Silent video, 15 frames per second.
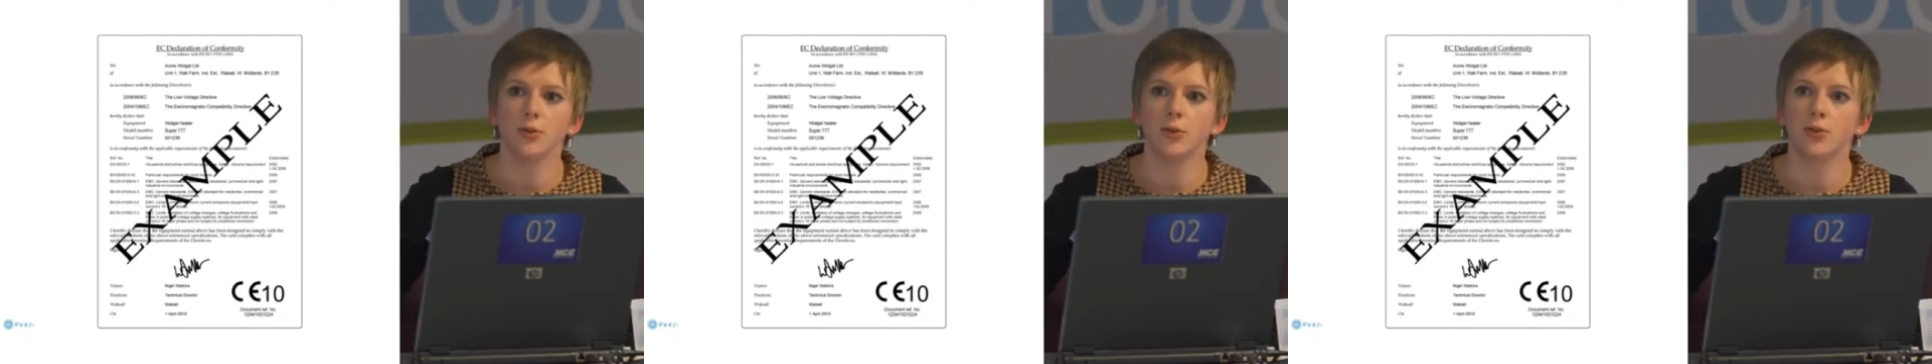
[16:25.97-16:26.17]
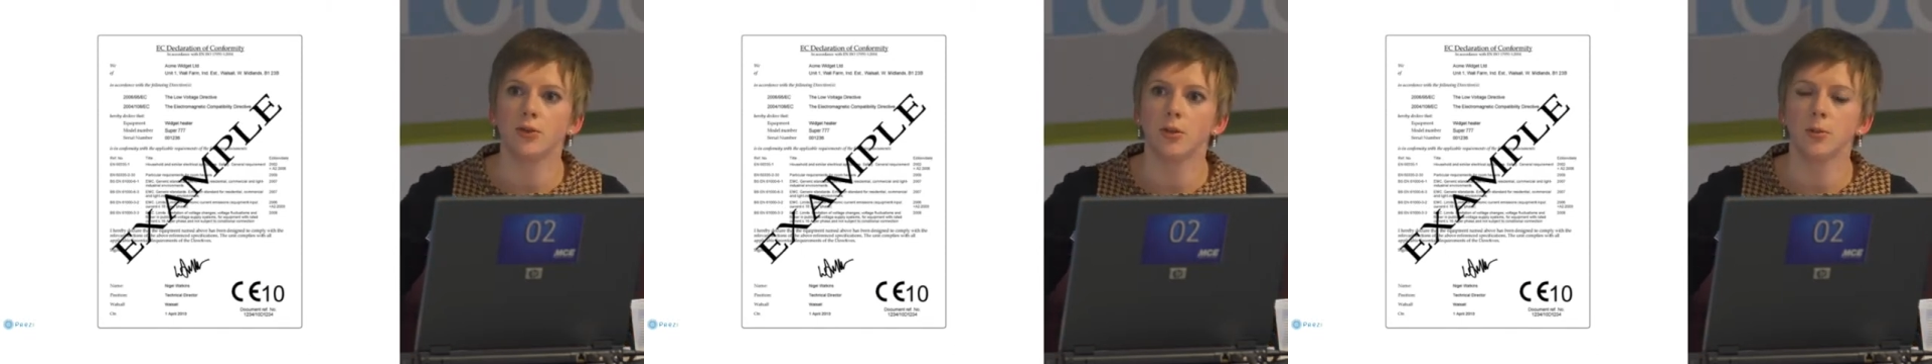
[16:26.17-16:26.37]

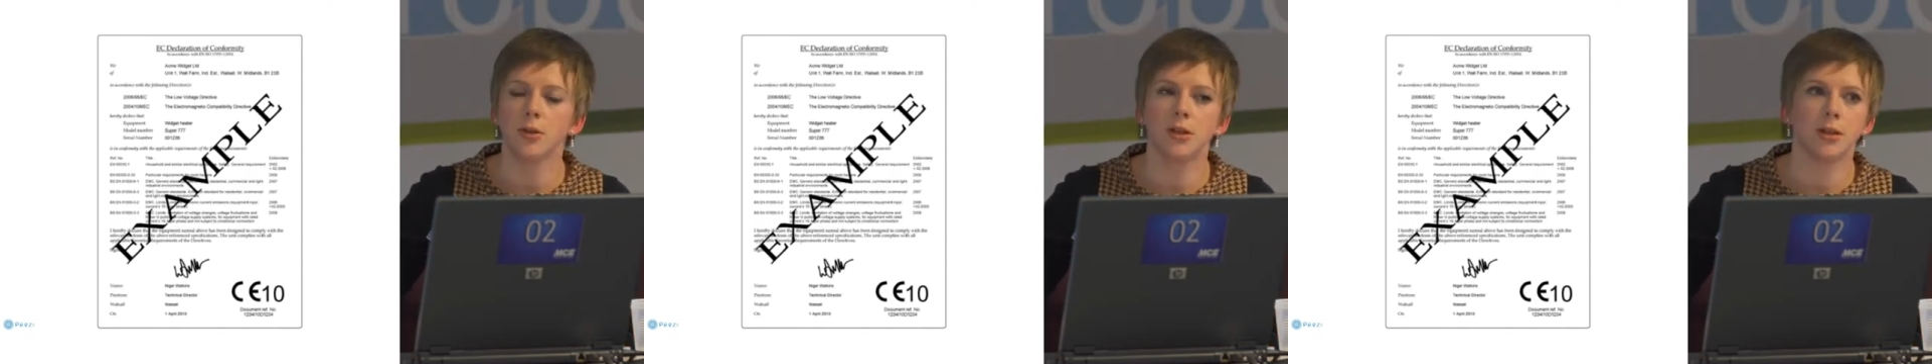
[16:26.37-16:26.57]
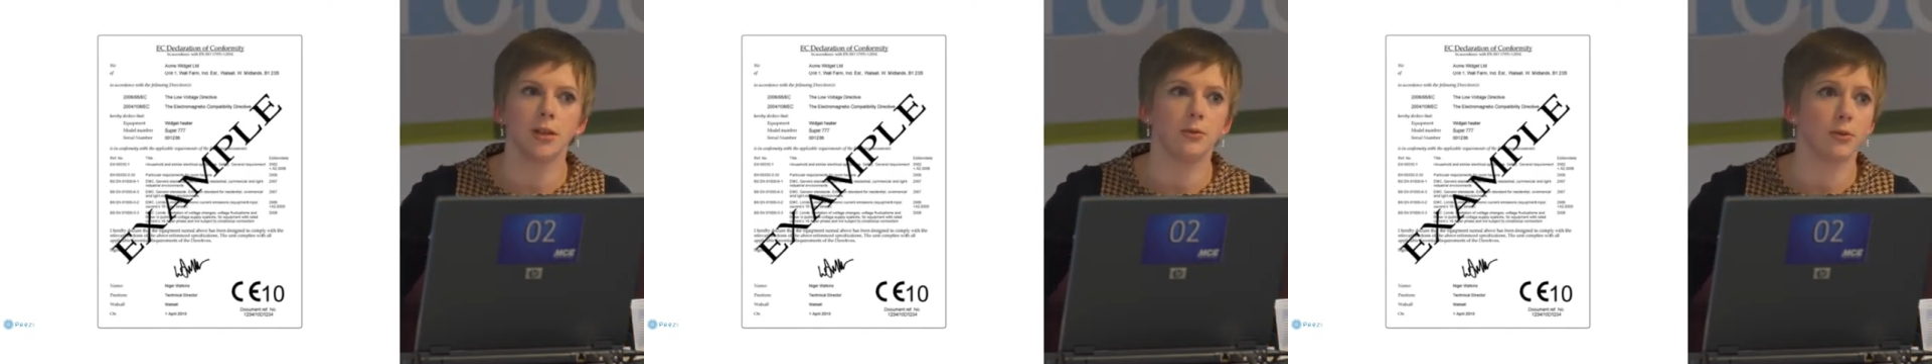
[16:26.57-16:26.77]

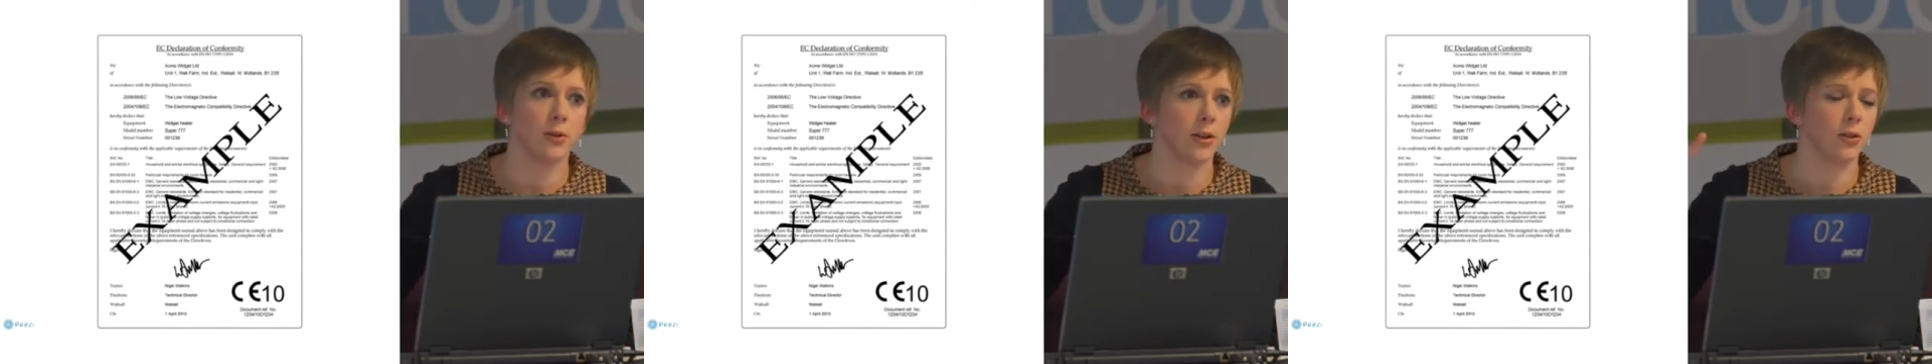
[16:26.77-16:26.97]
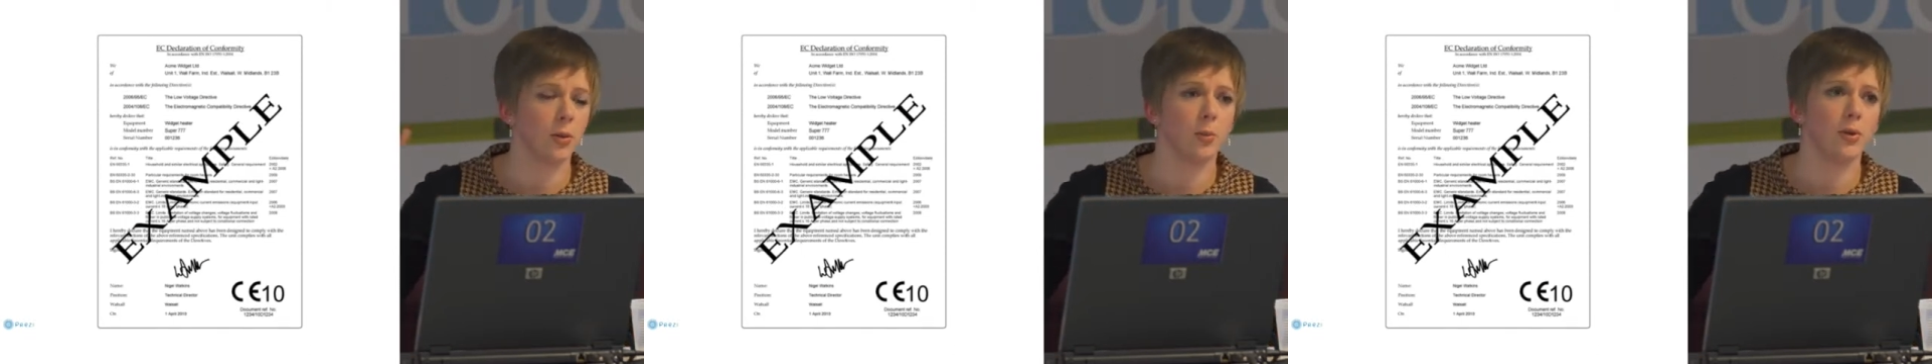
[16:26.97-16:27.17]
conformity, for
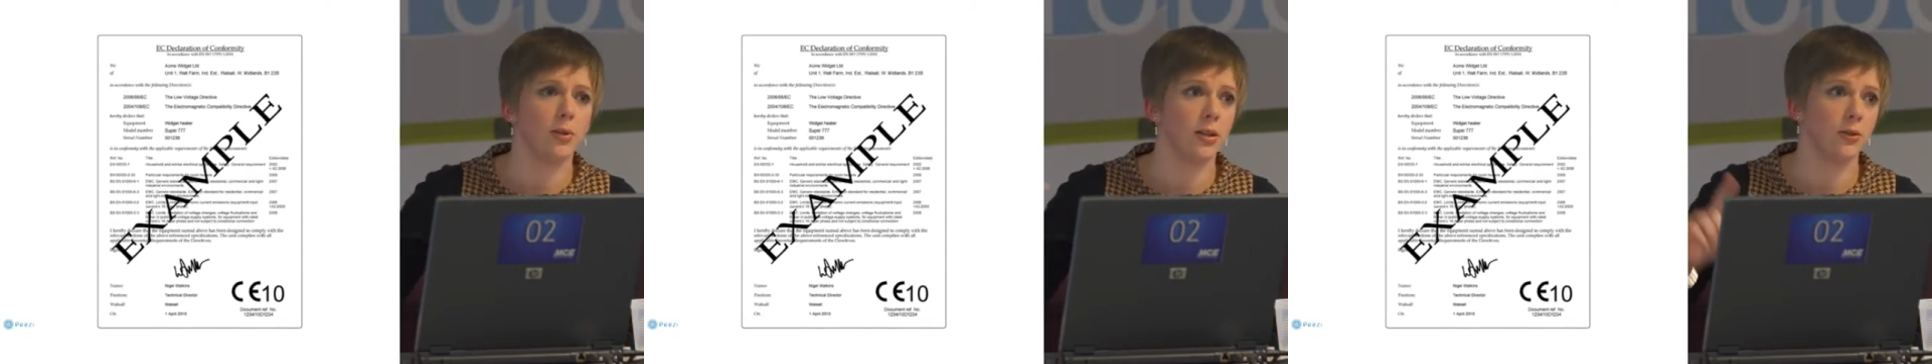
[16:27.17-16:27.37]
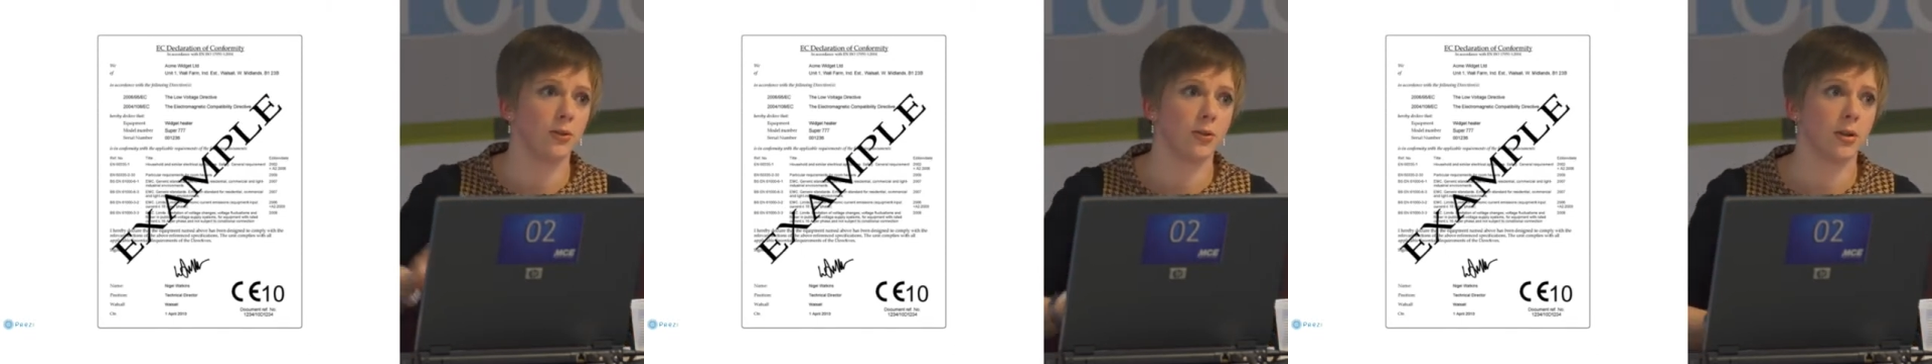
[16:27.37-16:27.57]
example,
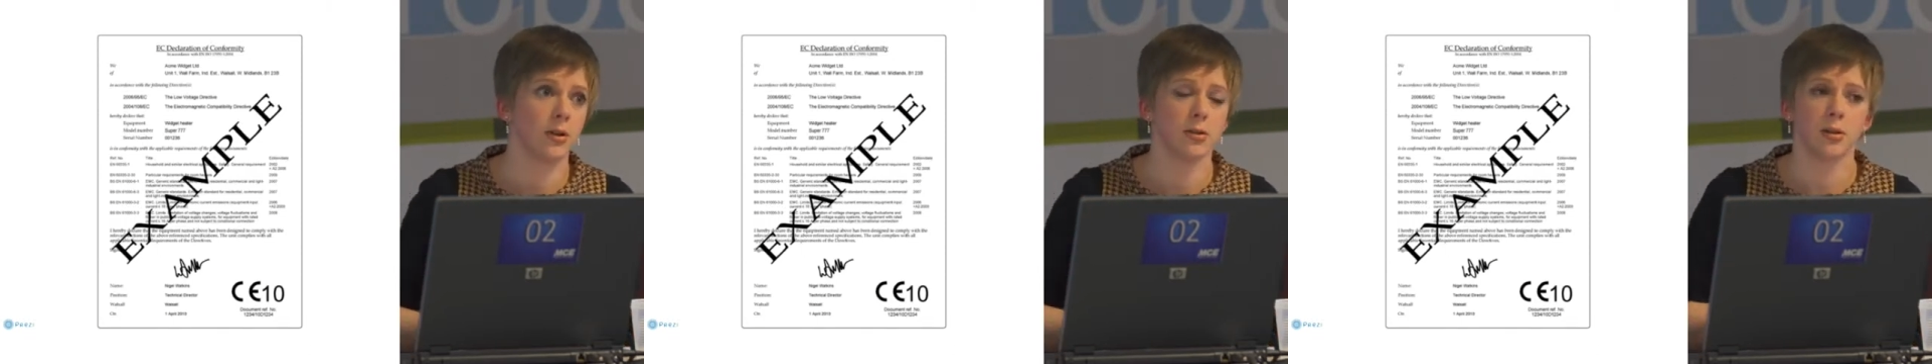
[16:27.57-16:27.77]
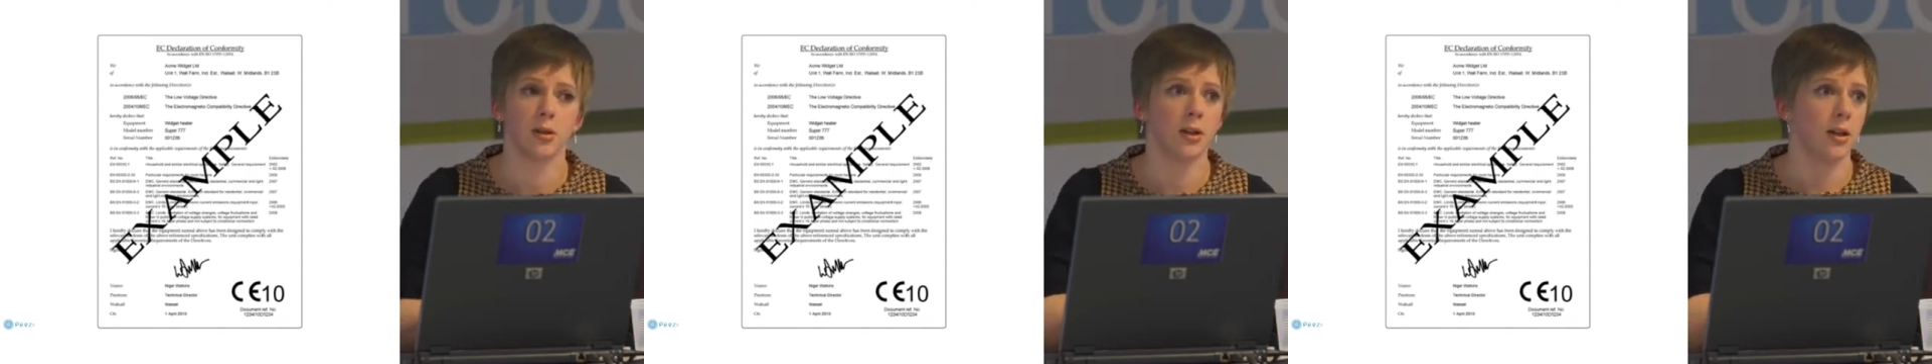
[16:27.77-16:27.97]
in
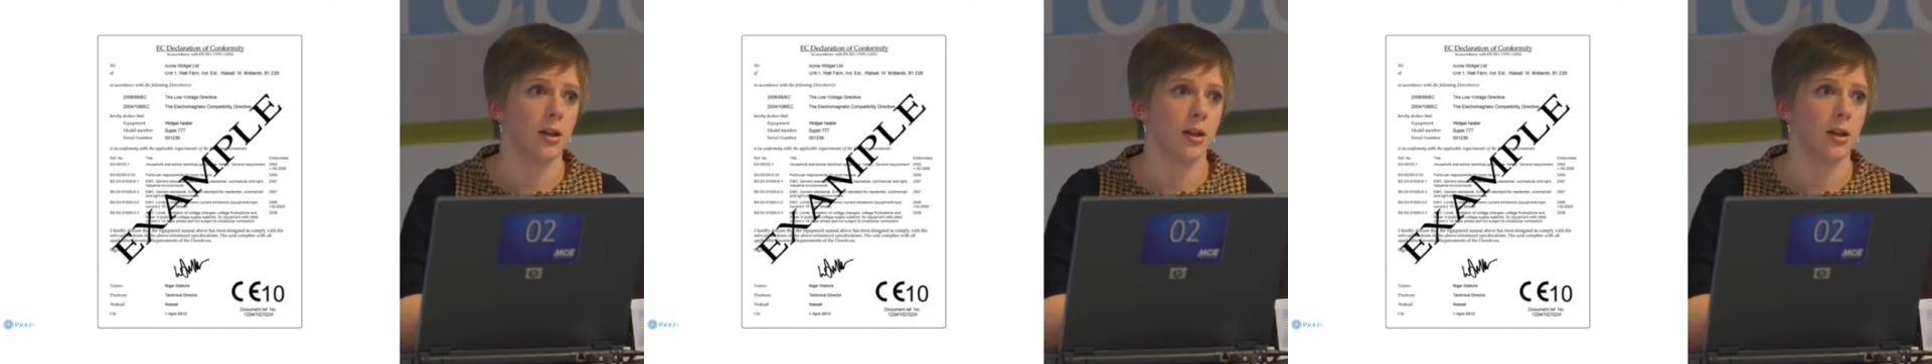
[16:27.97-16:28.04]
France,